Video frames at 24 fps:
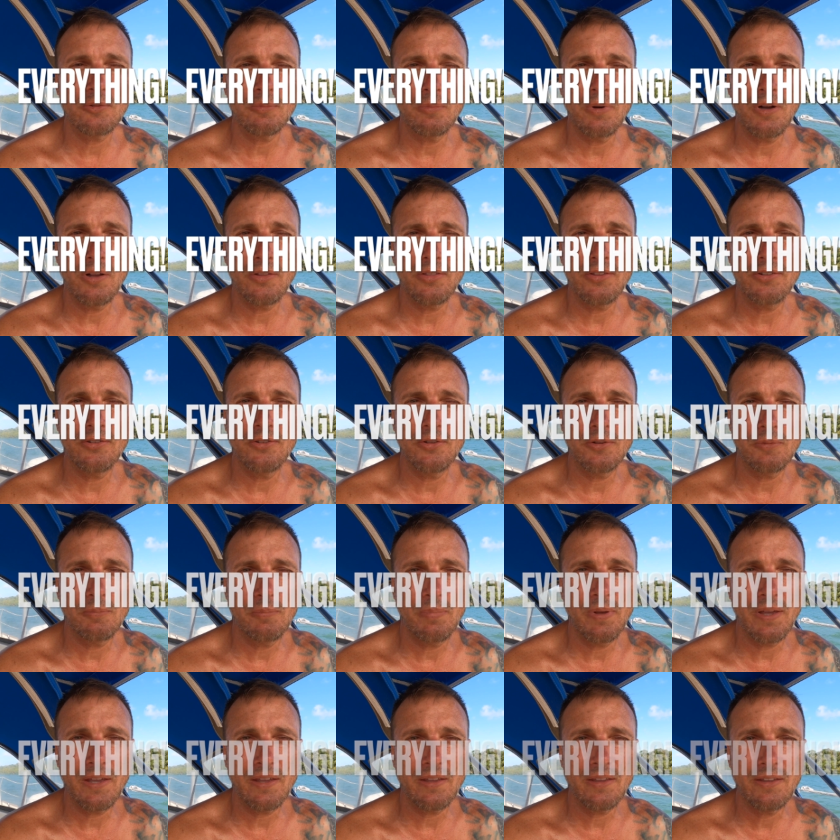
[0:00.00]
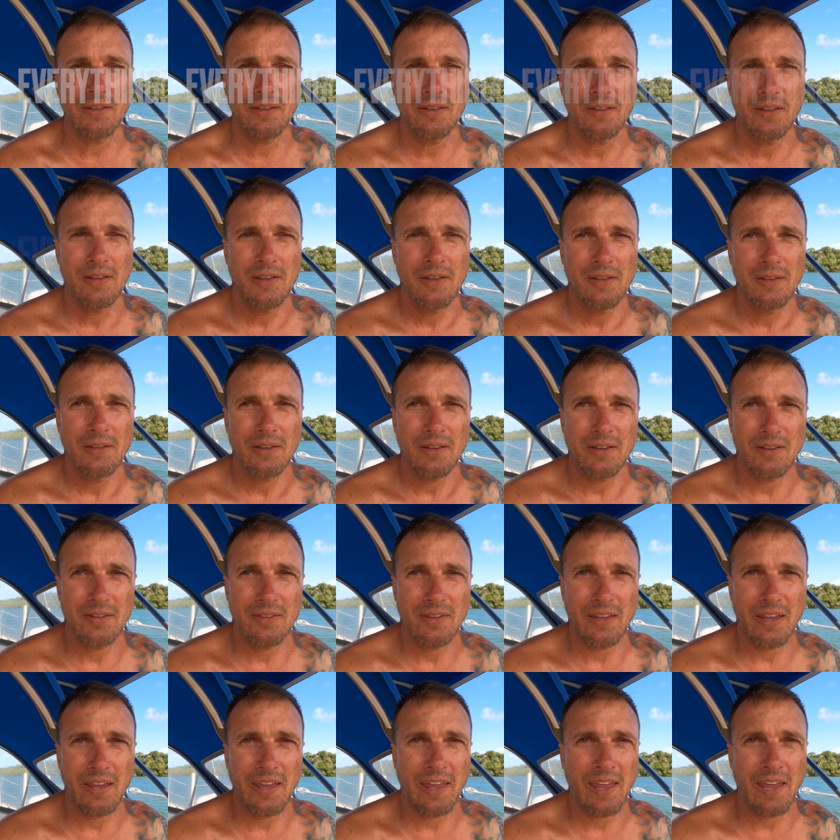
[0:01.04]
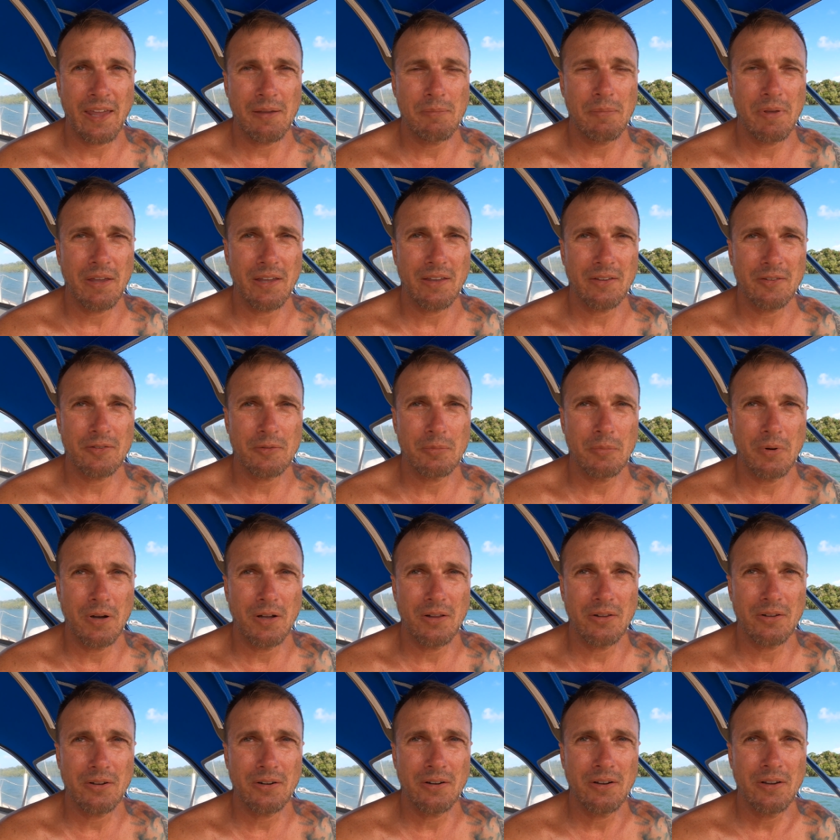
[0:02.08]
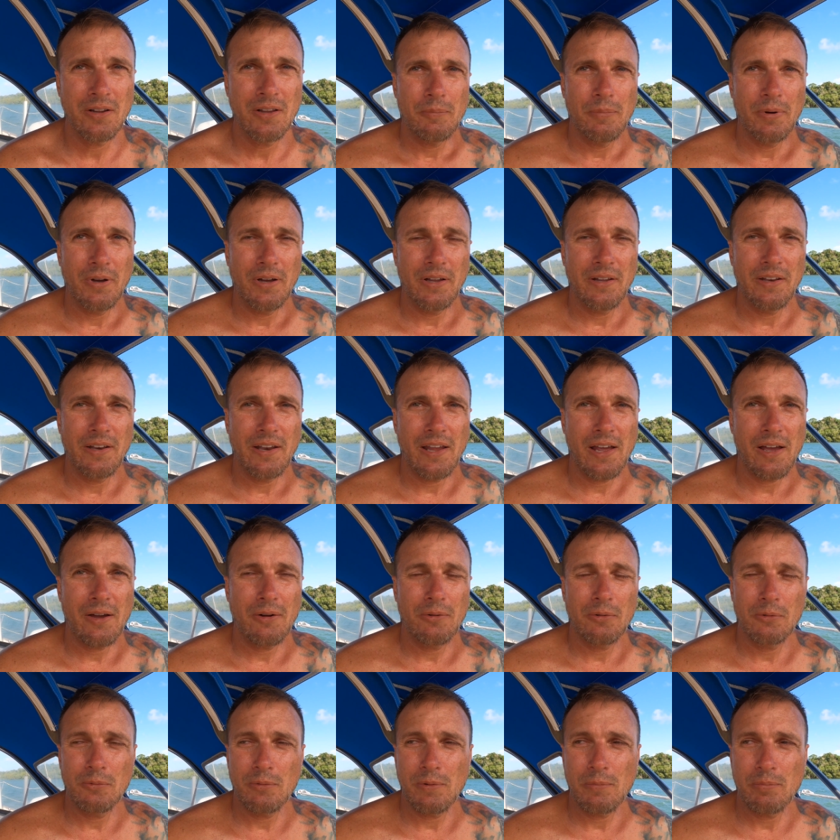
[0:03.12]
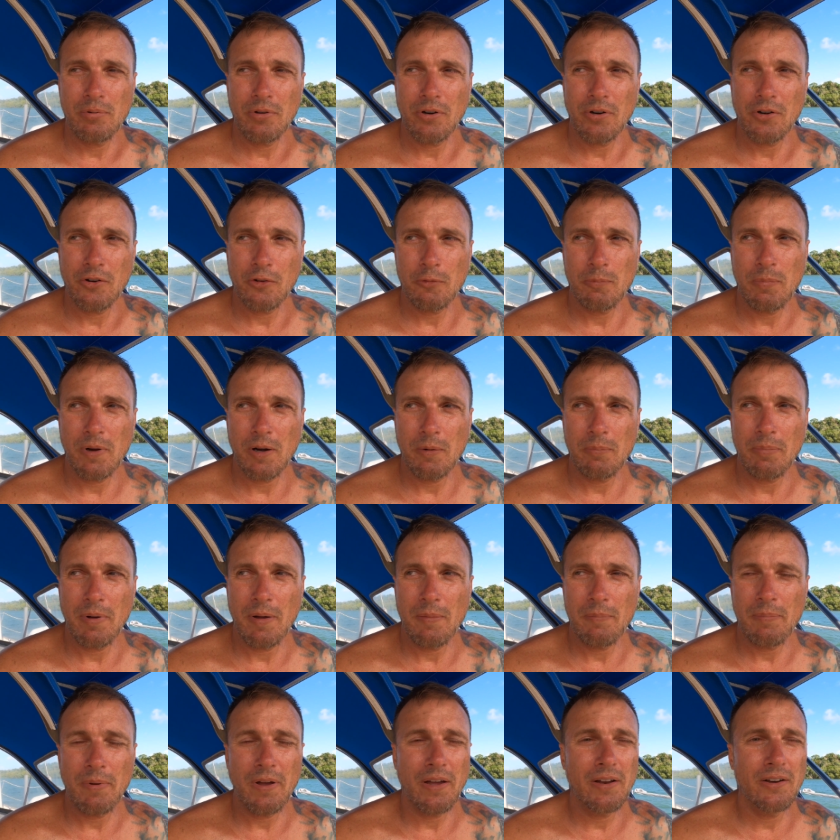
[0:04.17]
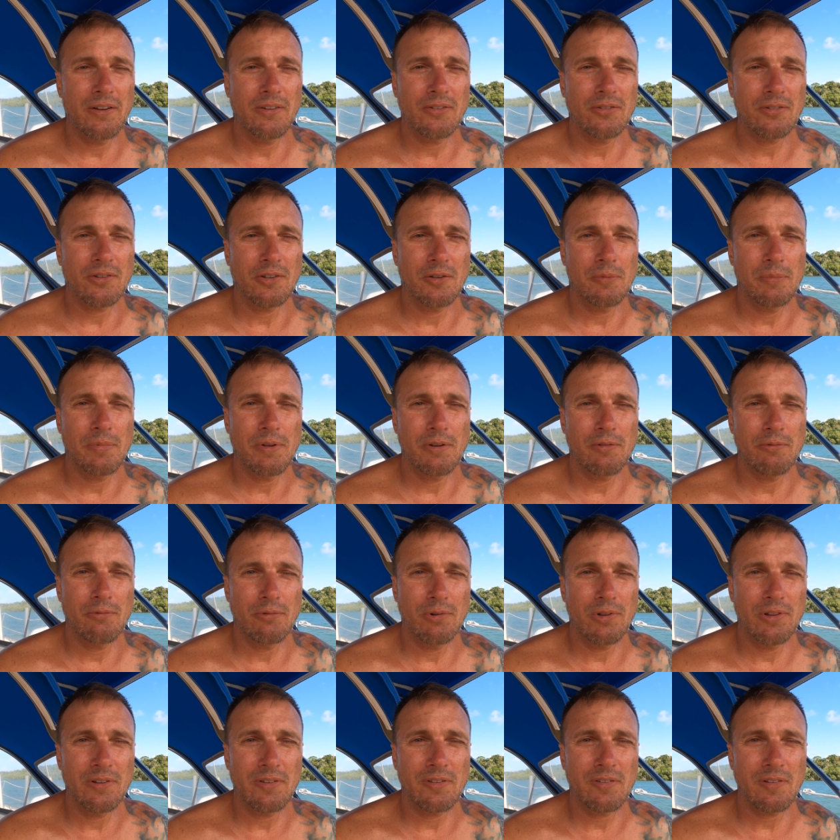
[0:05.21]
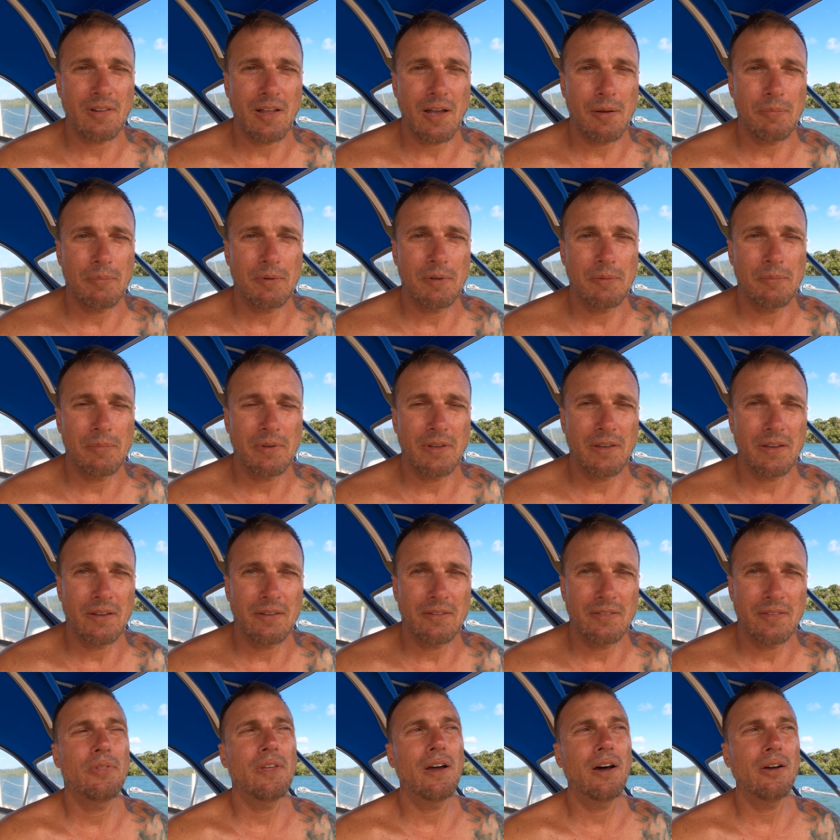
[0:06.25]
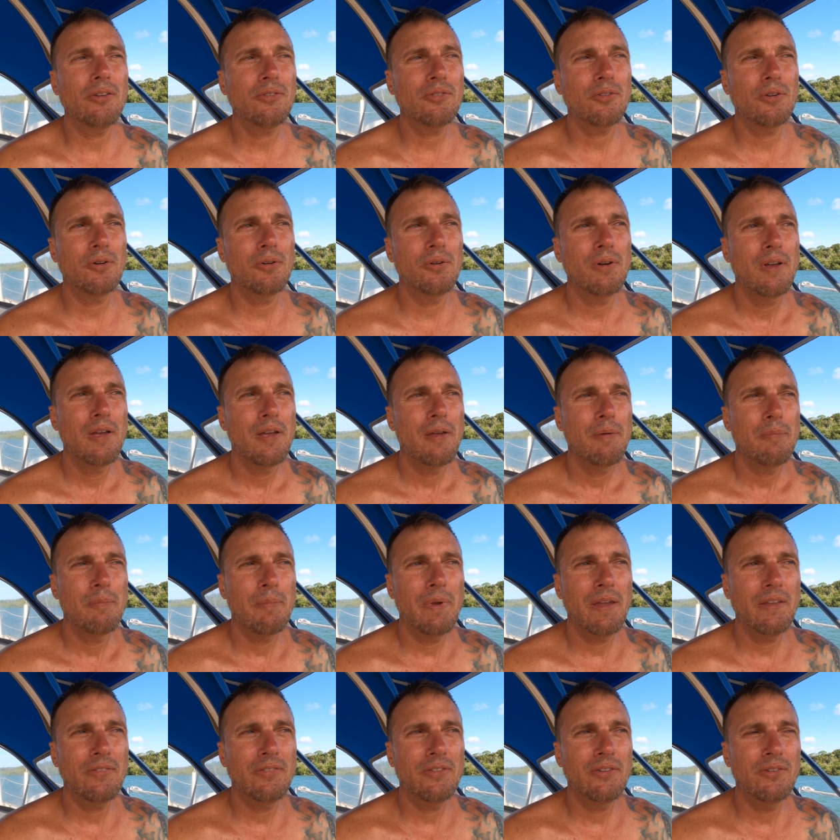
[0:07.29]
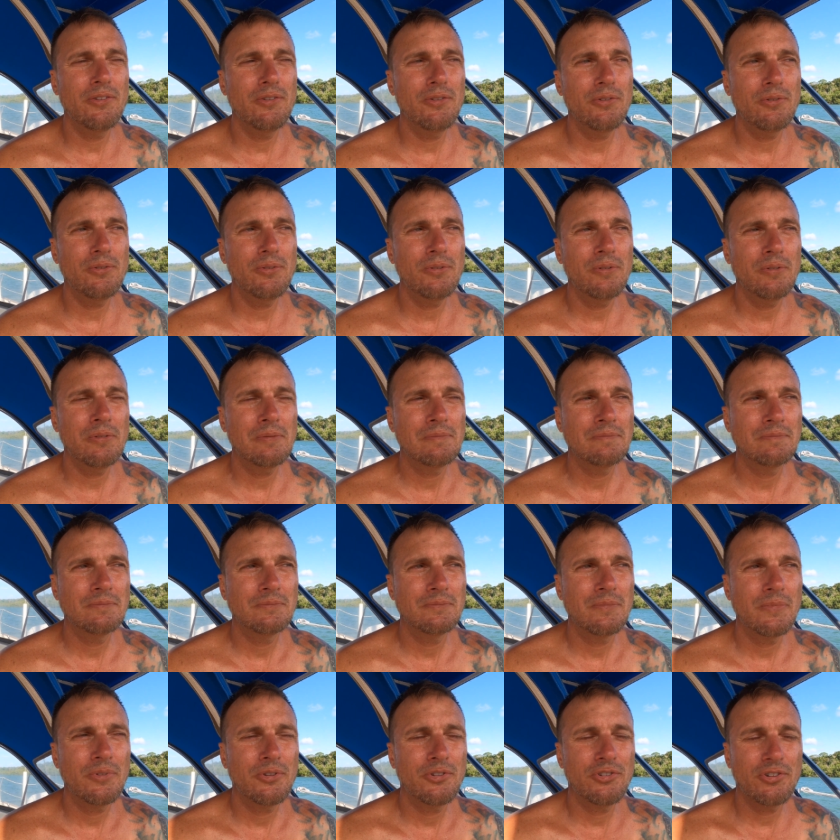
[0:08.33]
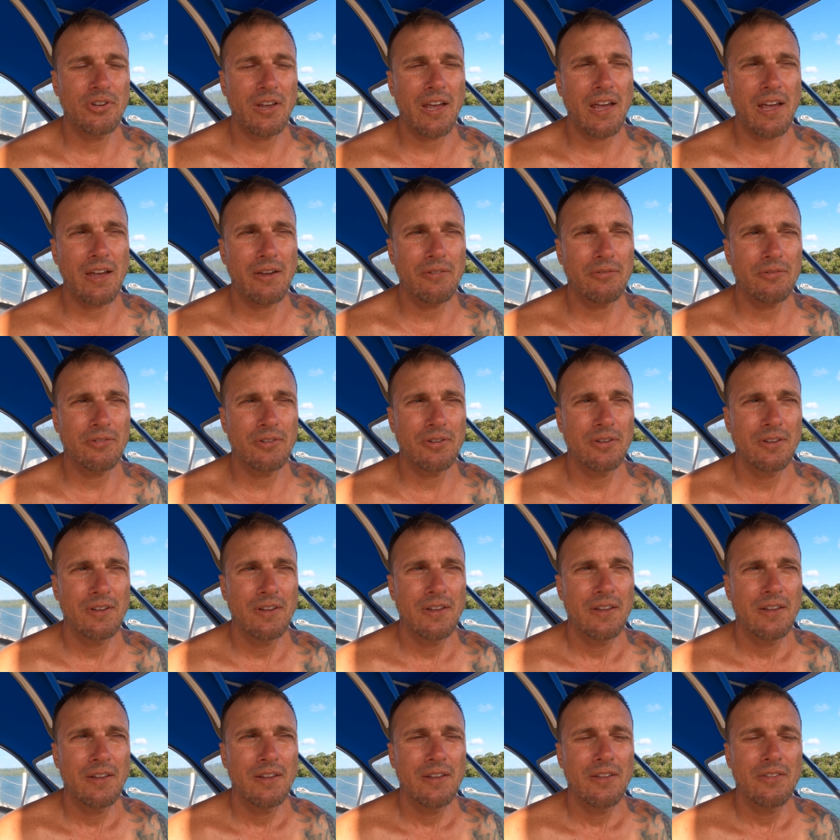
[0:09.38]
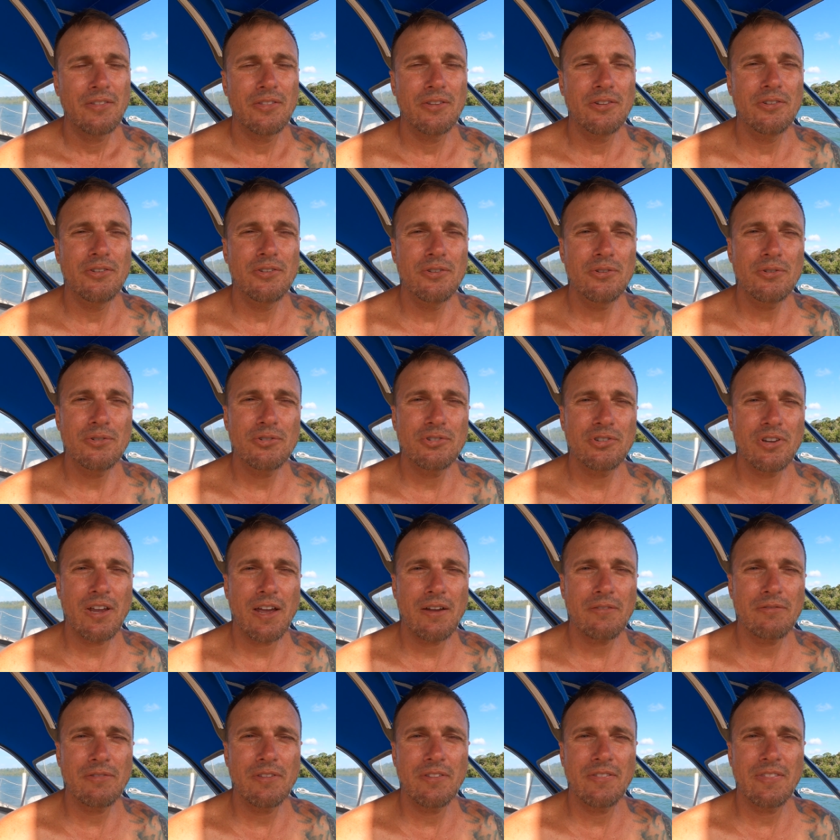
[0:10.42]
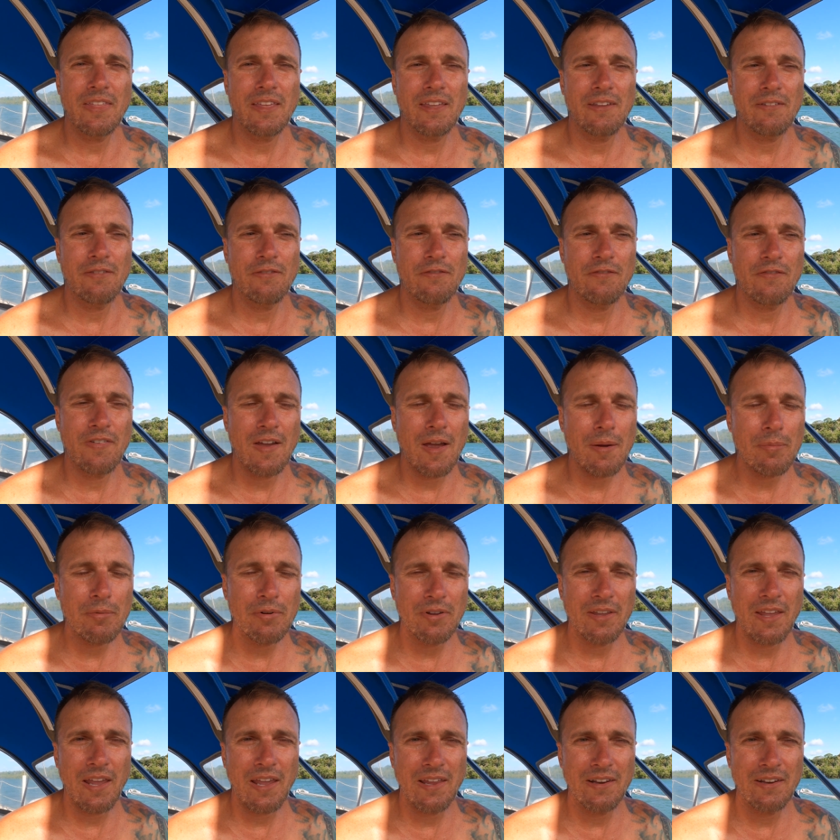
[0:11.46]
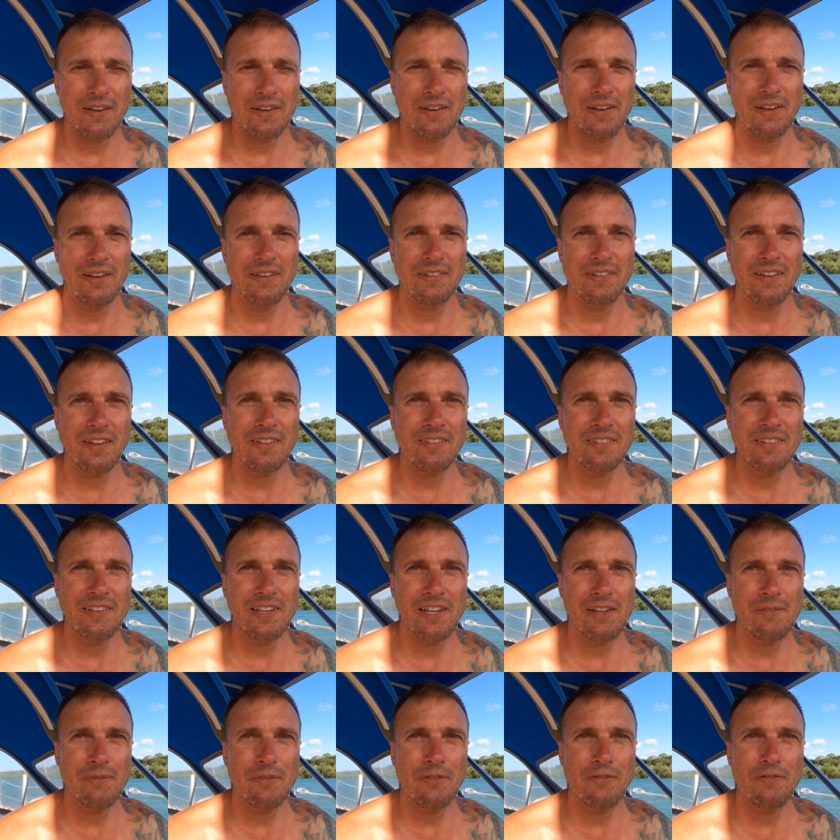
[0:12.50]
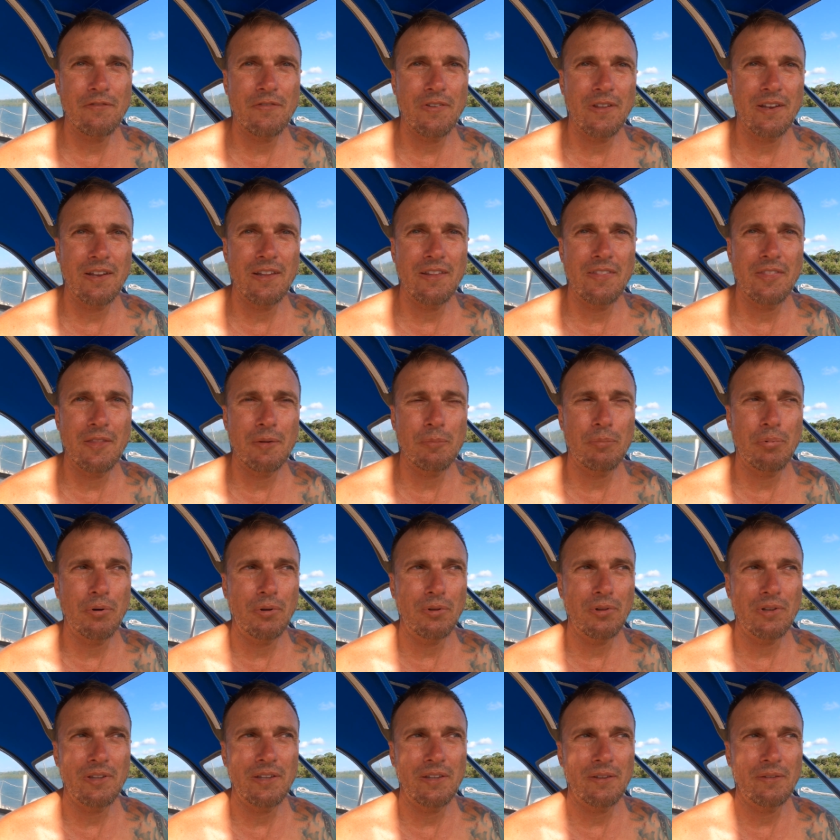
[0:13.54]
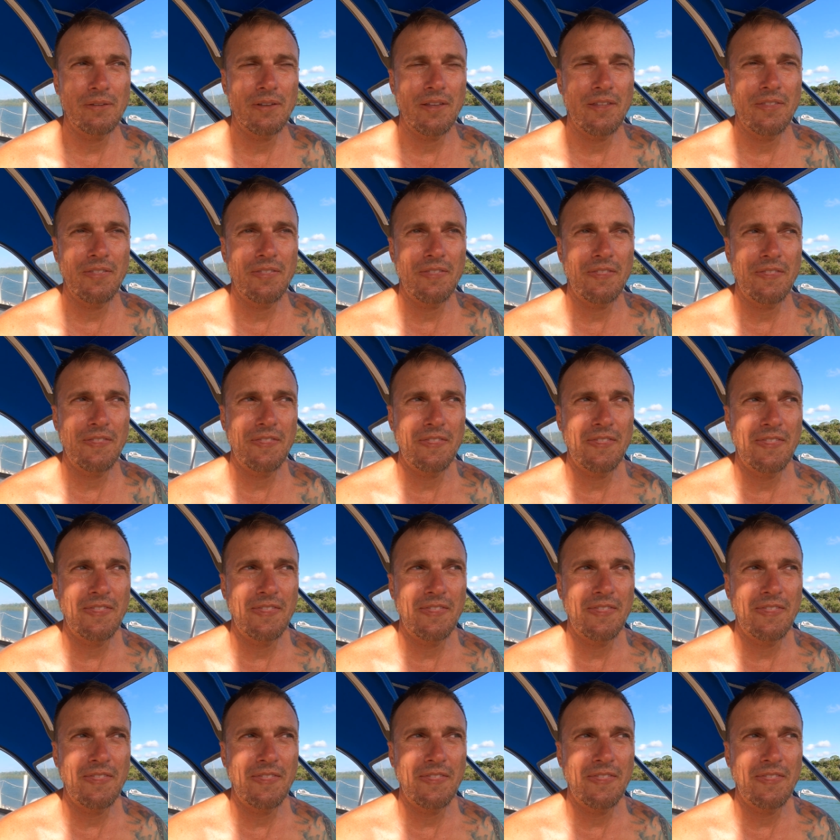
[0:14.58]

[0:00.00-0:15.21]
small than too big because I can't make it smaller. But now when we put our spare pump on, it's going to be really sloppy because they also made the new shaft. The new shaft that they fabricated doesn't even fit in the pulley. And